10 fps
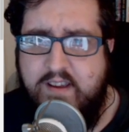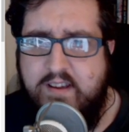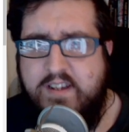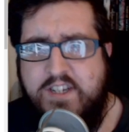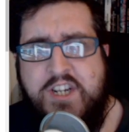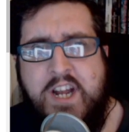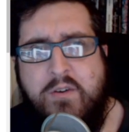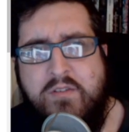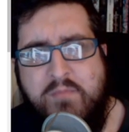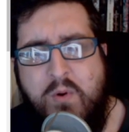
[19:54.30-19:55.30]
Shadow
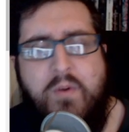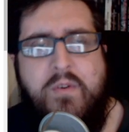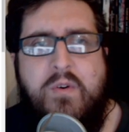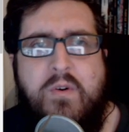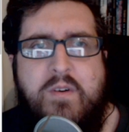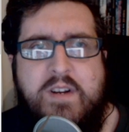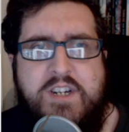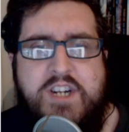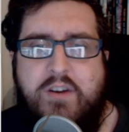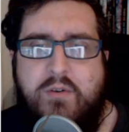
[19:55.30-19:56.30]
of Mordor and
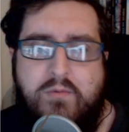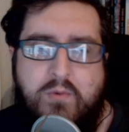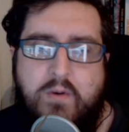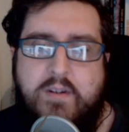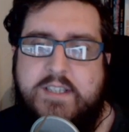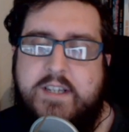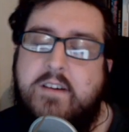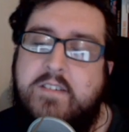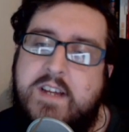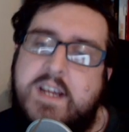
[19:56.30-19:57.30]
Shadow of War and
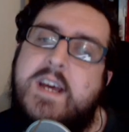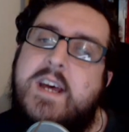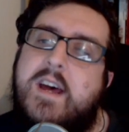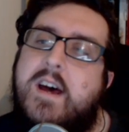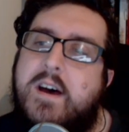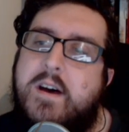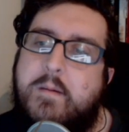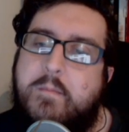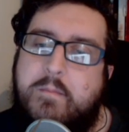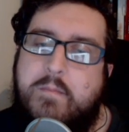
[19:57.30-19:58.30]
stuff.
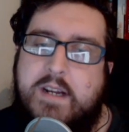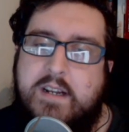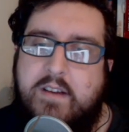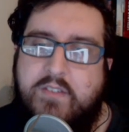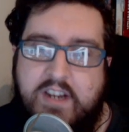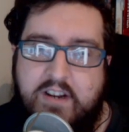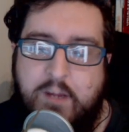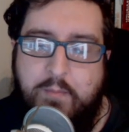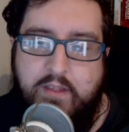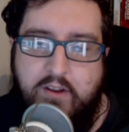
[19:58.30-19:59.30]
And I've seen a
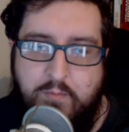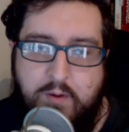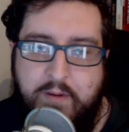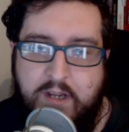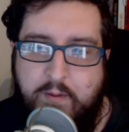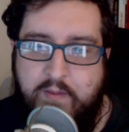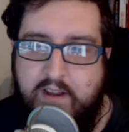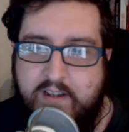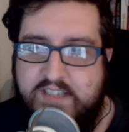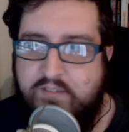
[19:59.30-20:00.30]
couple of those popping up on the
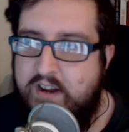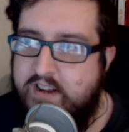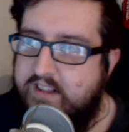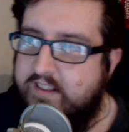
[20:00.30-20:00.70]
likes of Reddit and that